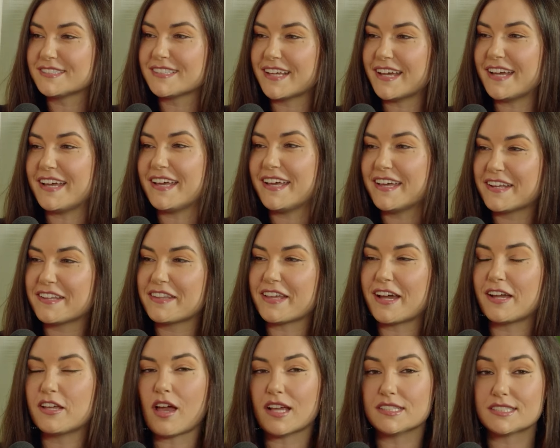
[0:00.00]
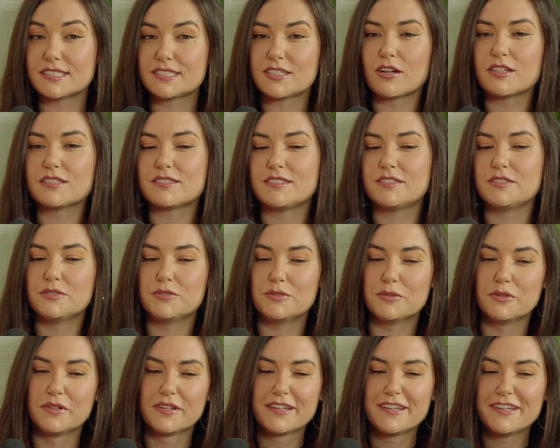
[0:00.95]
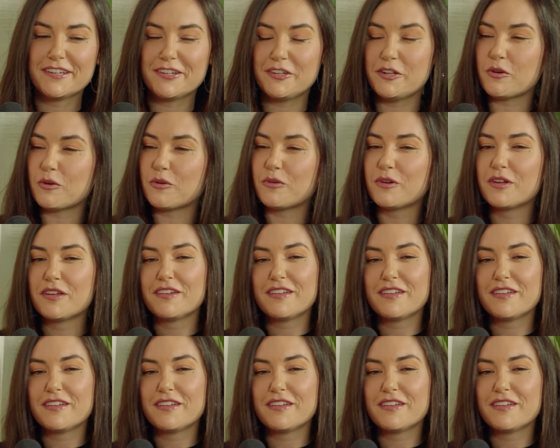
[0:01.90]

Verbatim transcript: ahead of that, I start to, you know,